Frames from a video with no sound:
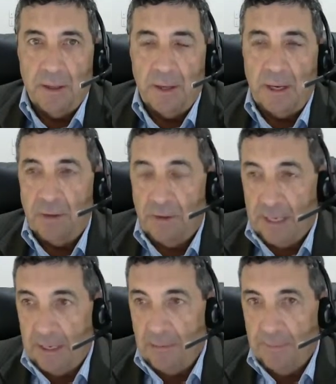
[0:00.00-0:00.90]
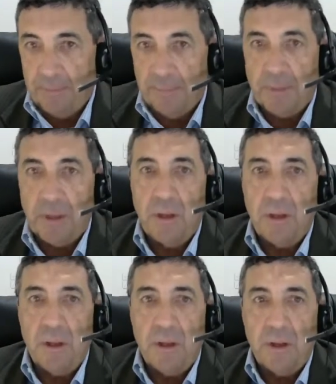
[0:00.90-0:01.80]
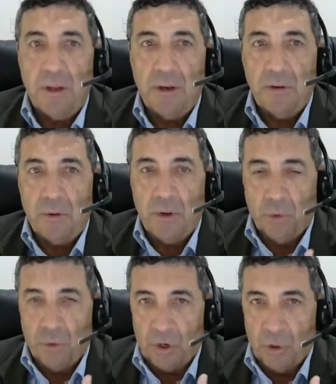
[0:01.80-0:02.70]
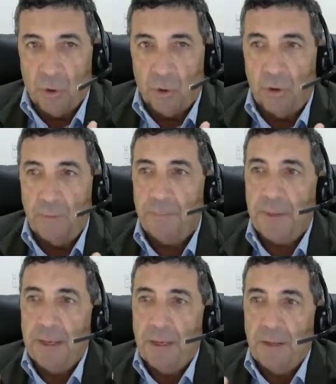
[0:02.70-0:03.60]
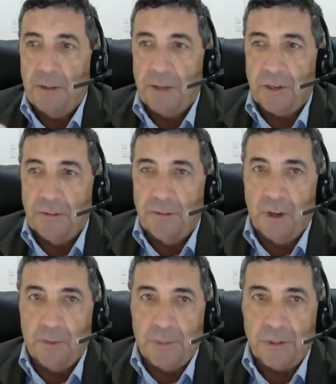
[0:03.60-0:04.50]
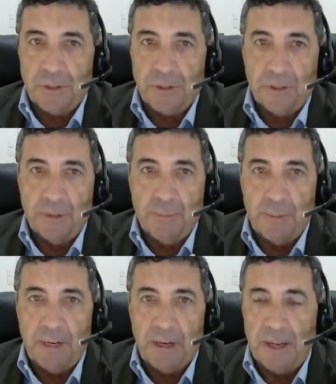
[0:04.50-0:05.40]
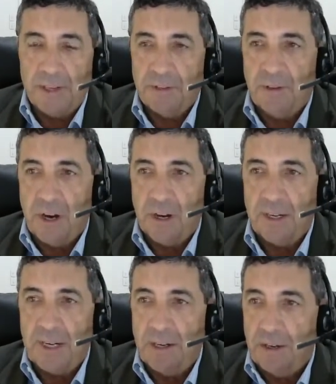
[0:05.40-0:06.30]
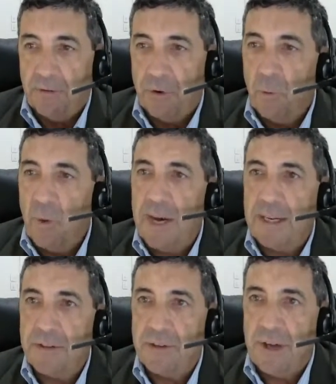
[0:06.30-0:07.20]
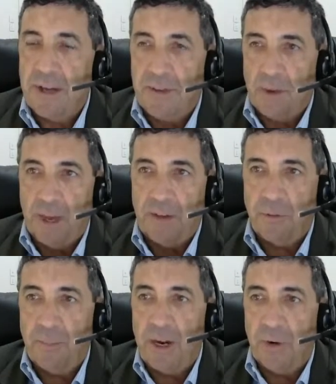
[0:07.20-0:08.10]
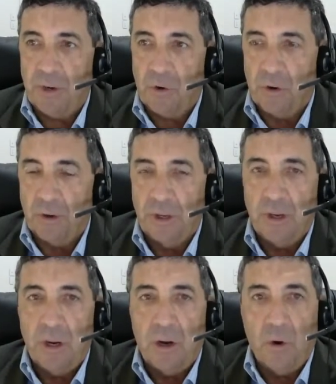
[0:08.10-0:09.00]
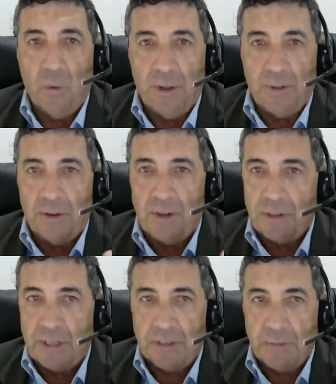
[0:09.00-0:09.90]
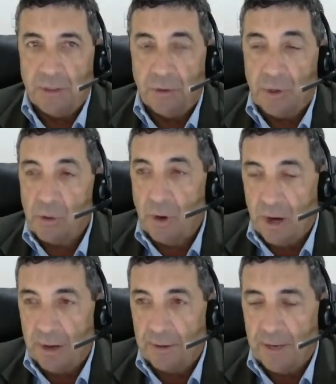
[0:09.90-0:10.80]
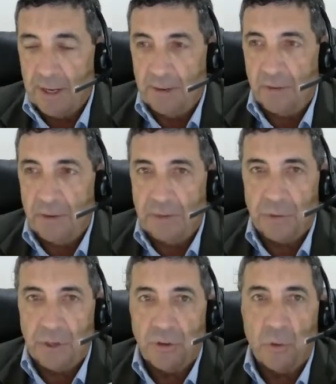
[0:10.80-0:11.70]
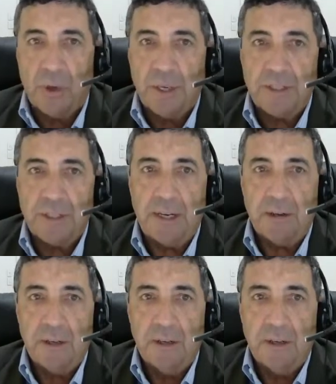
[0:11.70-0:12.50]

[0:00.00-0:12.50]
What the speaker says: Indeed, you'll recall that developments may be classified in different ways, and that will have a bearing on whether assessments are required, and if so, to what extent.